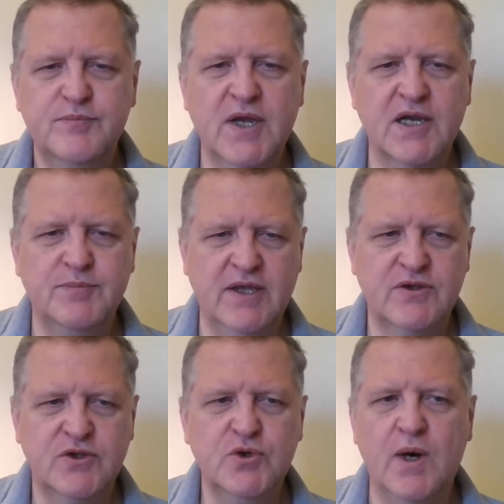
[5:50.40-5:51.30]

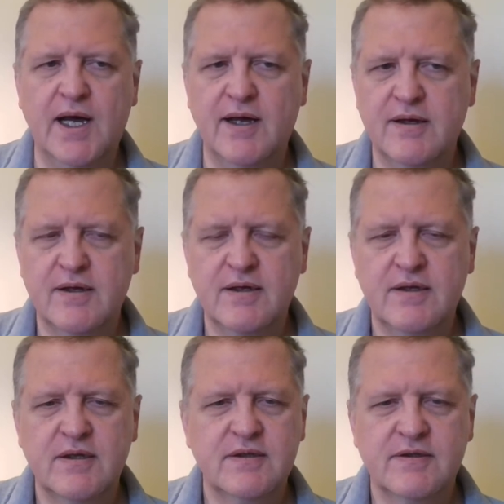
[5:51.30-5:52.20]
Perpetuam.
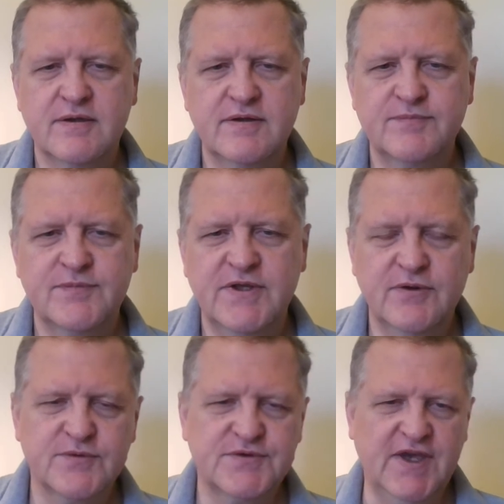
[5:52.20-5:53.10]
You
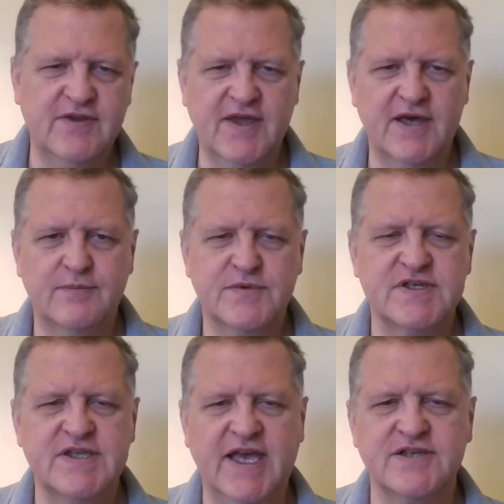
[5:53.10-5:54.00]
don't say the M, it's
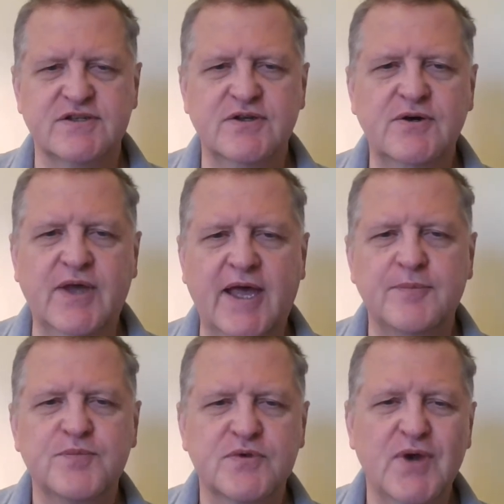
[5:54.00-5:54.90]
a nasal. Okay.
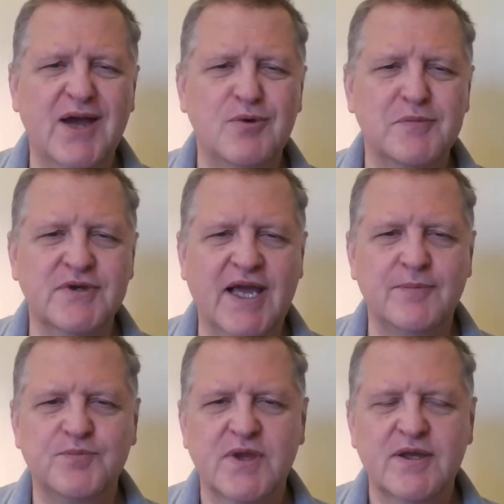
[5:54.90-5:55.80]
Try it one more
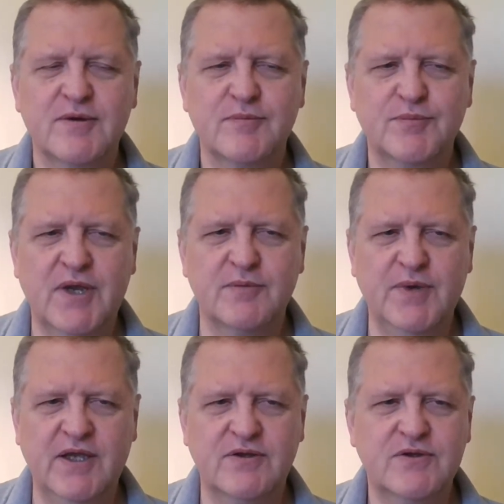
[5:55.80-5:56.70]
time.
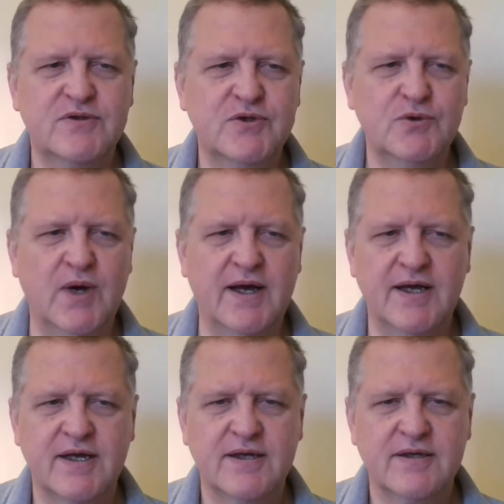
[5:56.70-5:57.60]
Perpetuam.
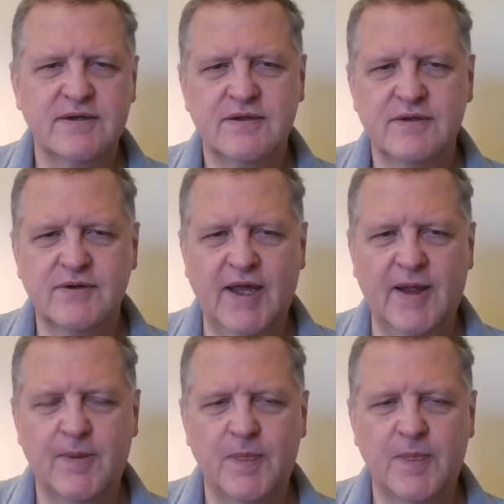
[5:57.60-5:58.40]
Okay.